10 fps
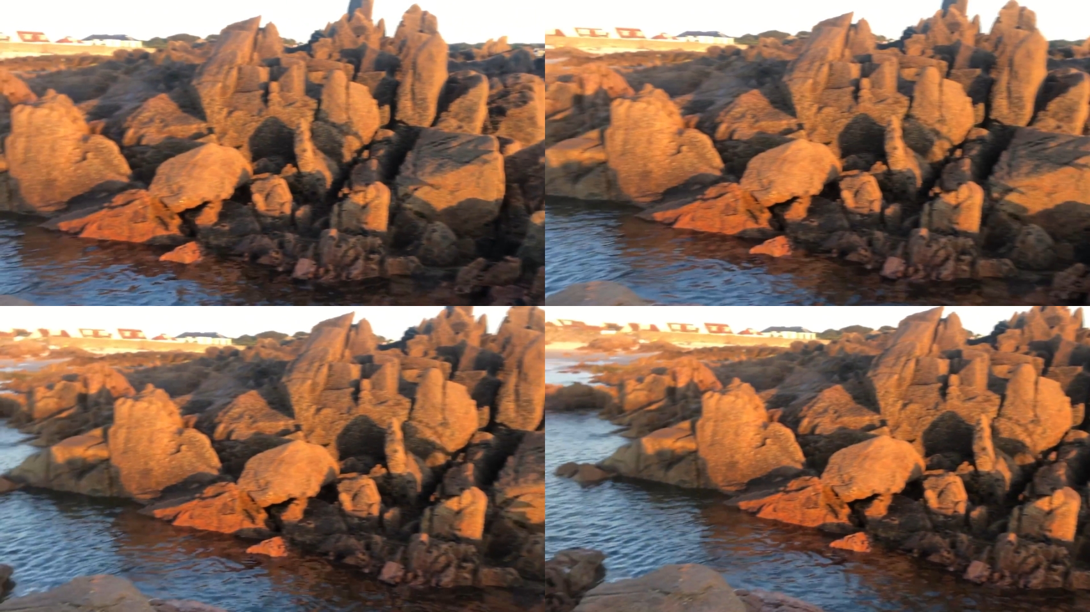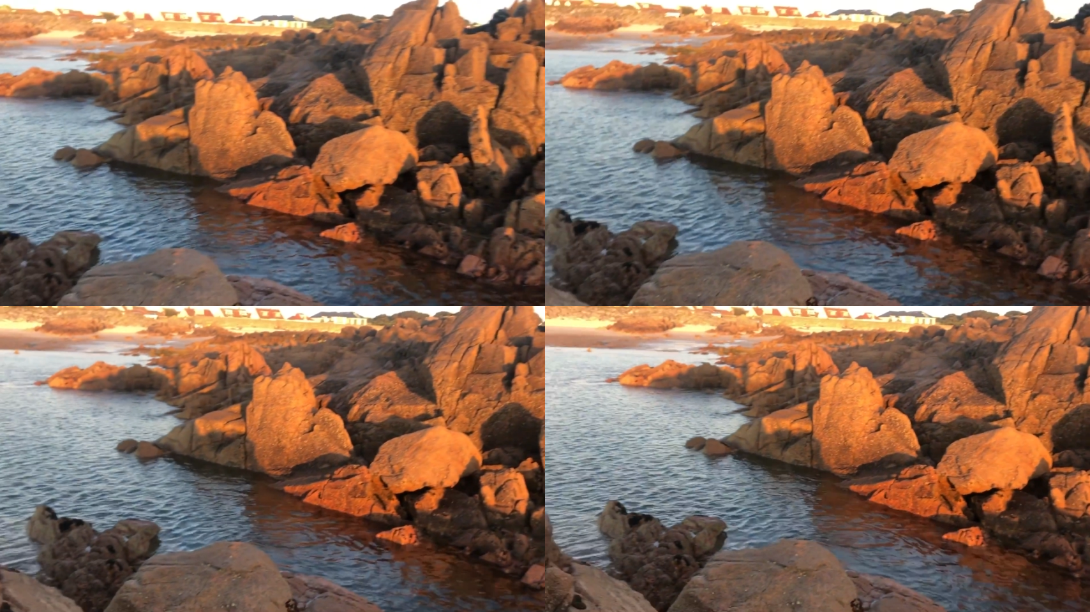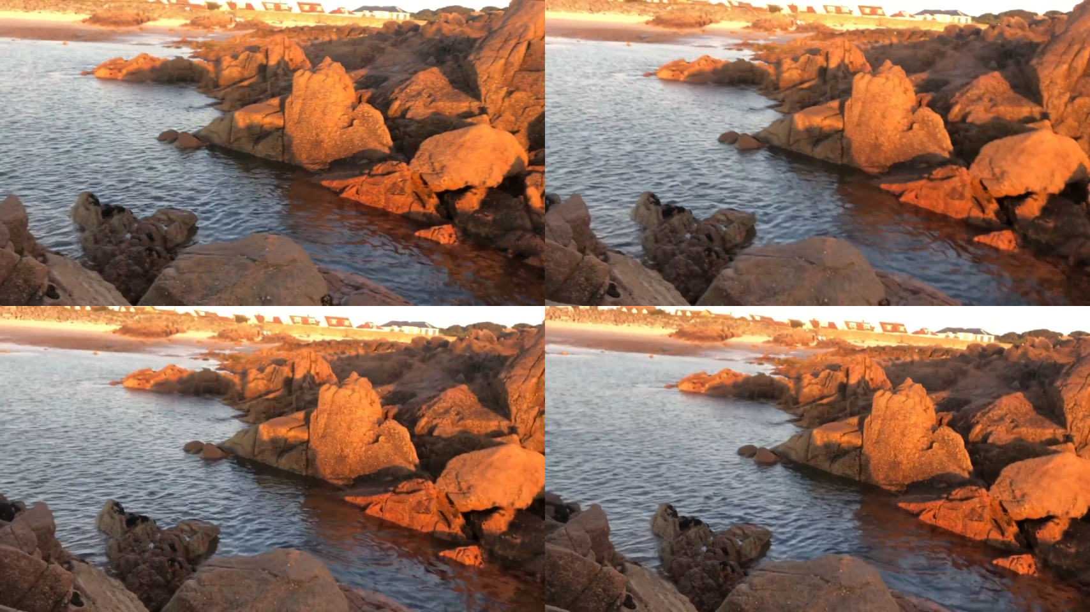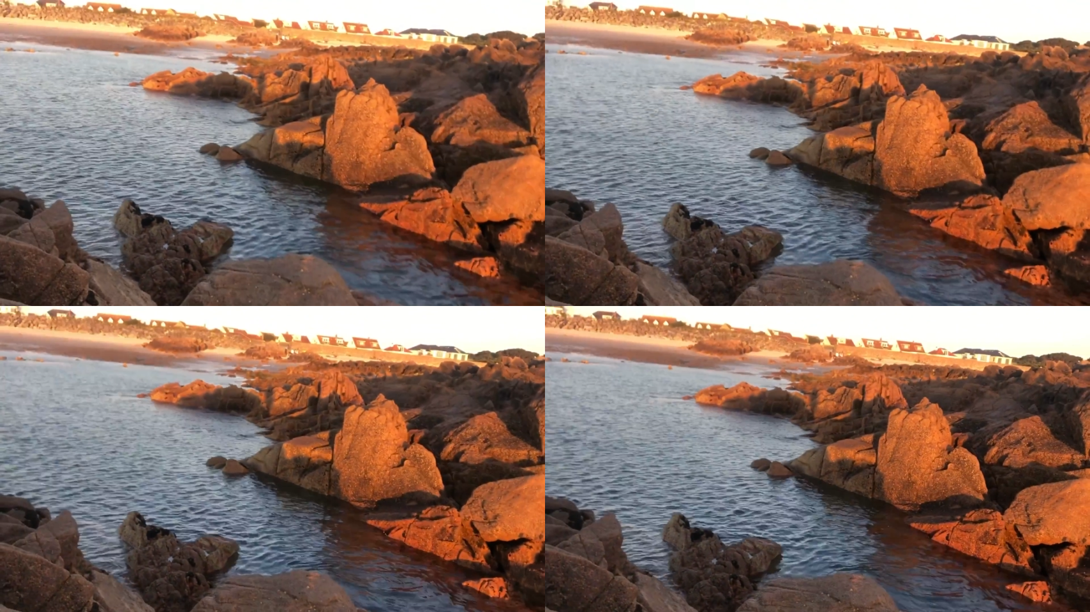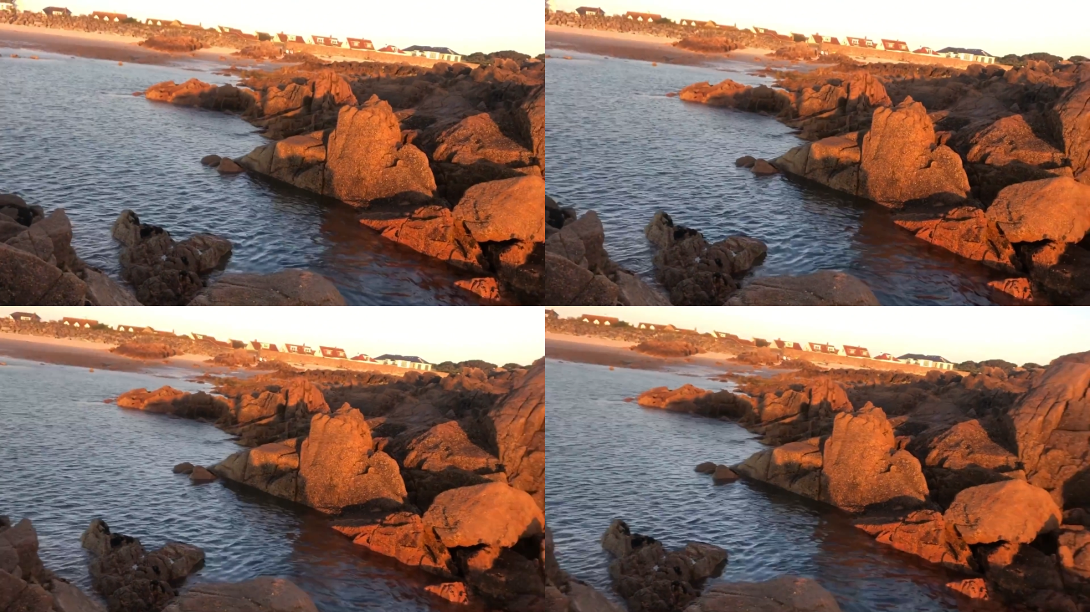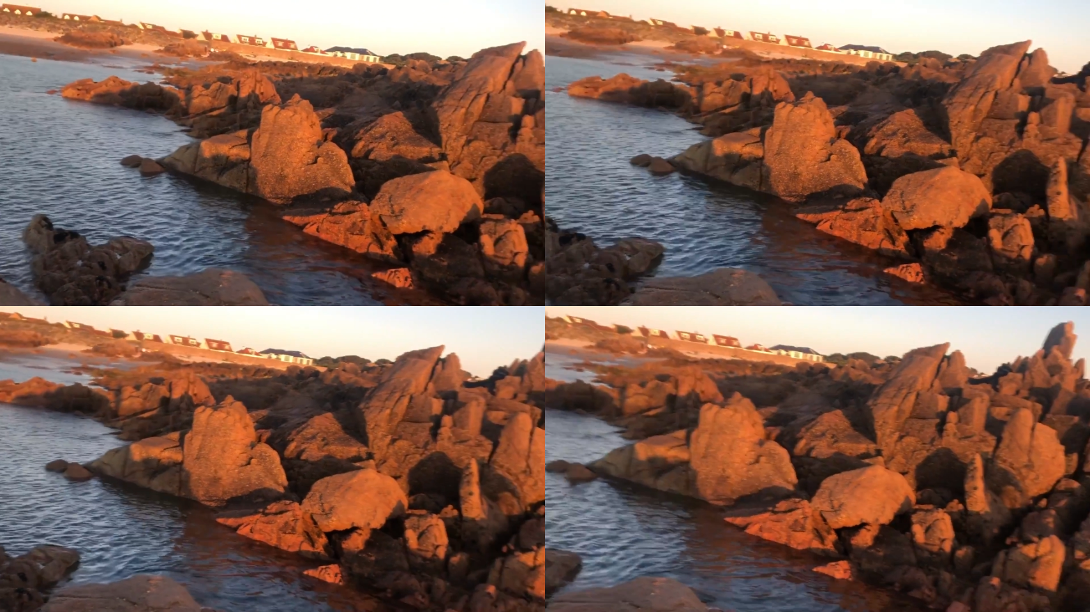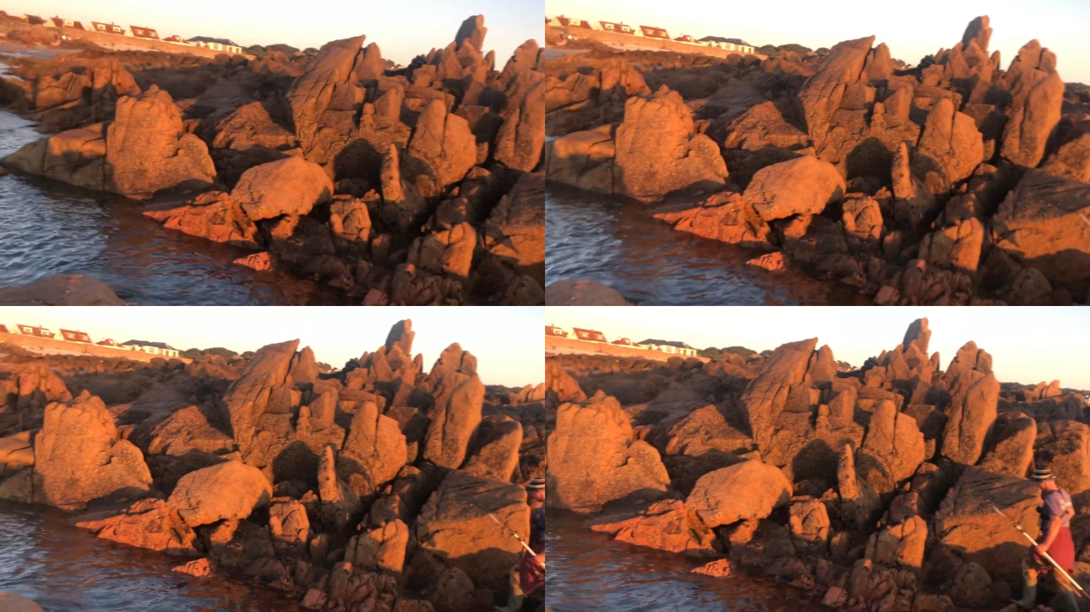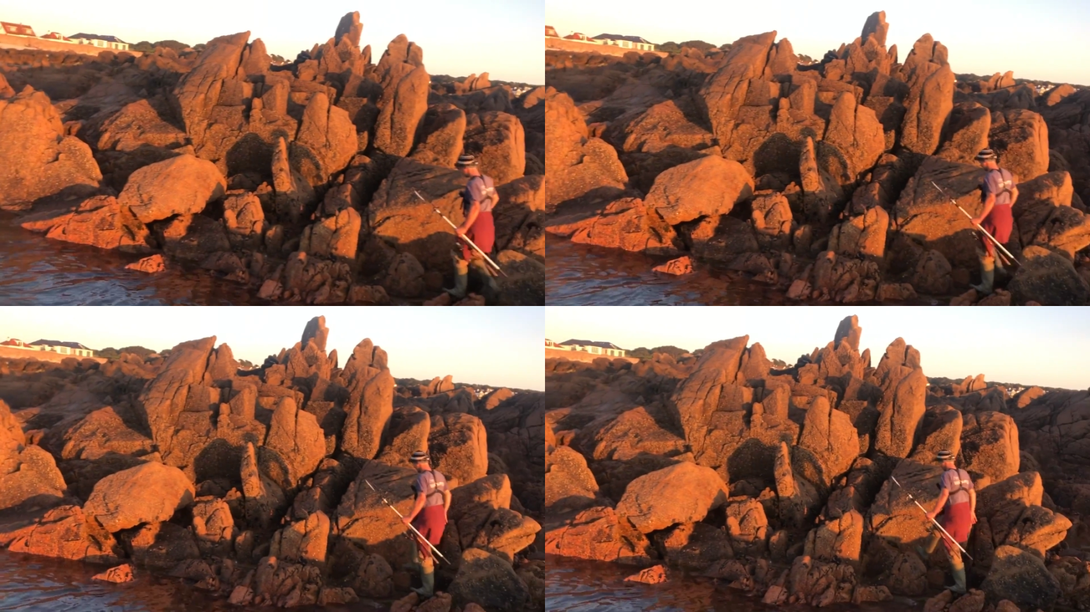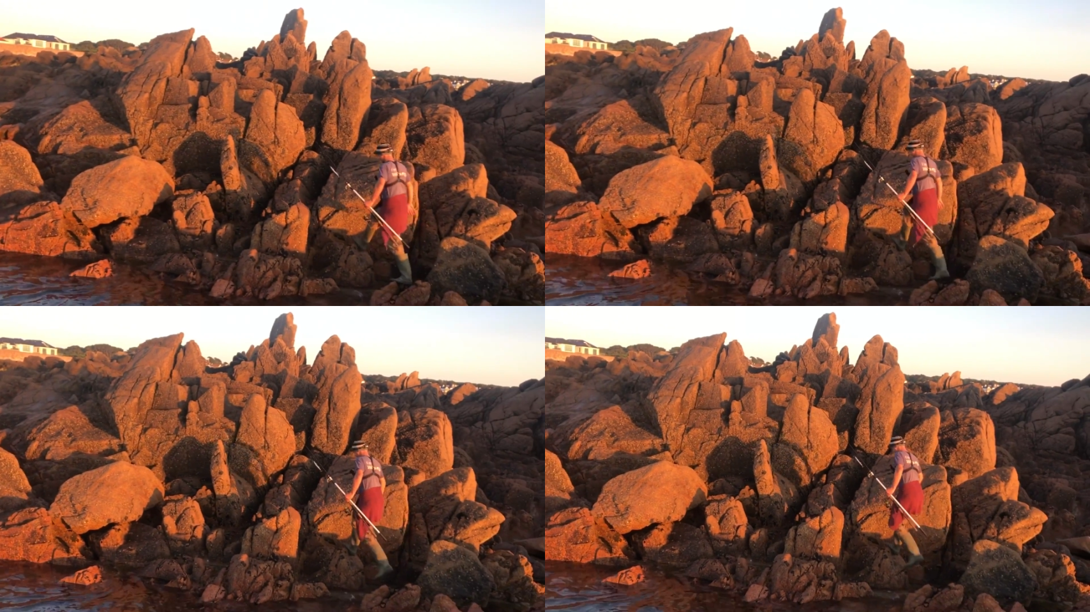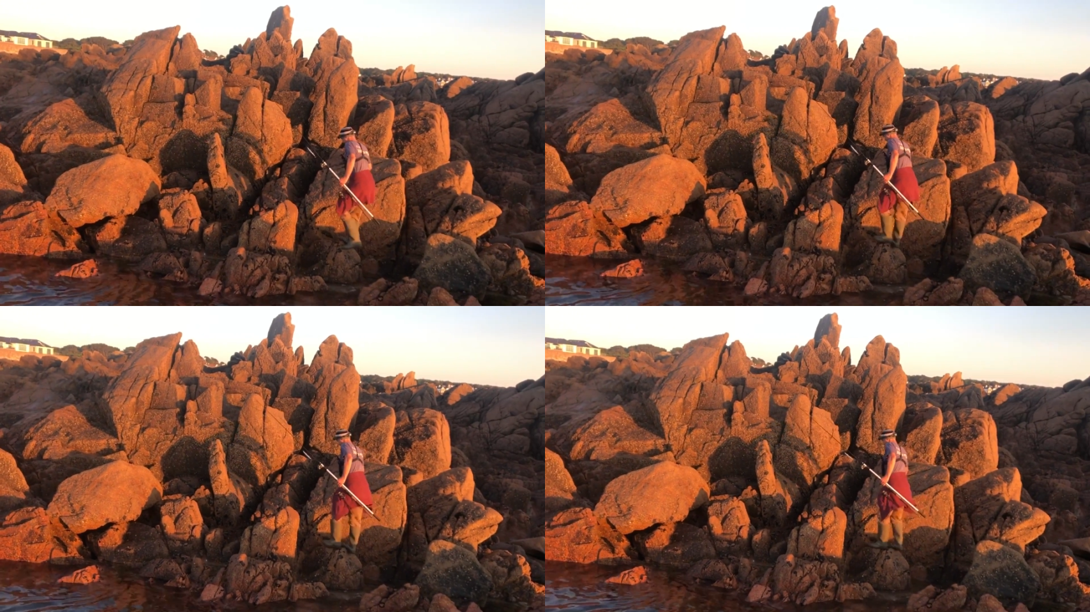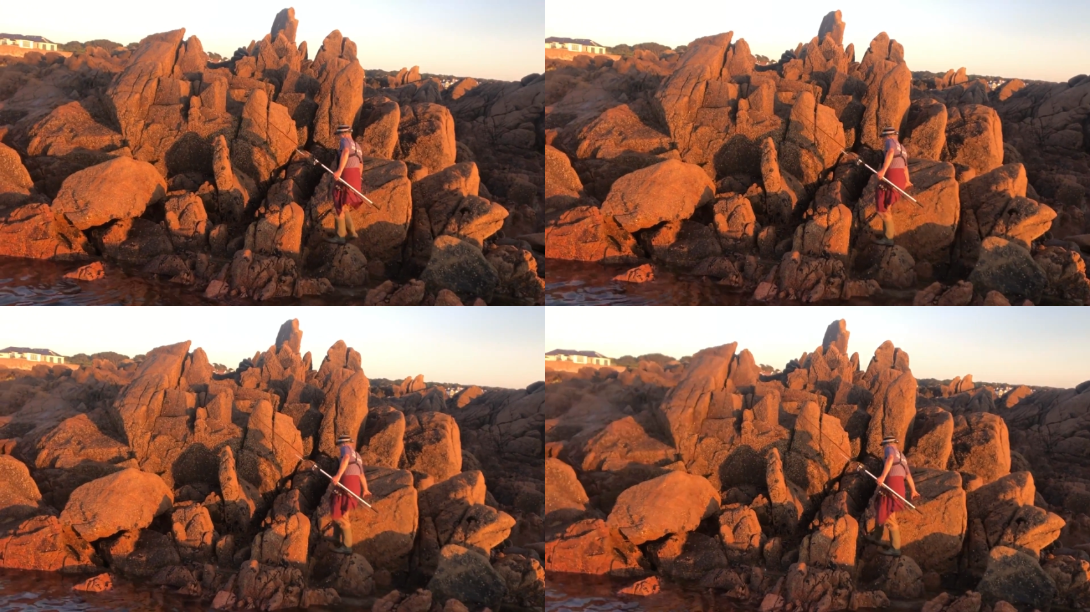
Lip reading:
No face is visible, so there are no lips to read.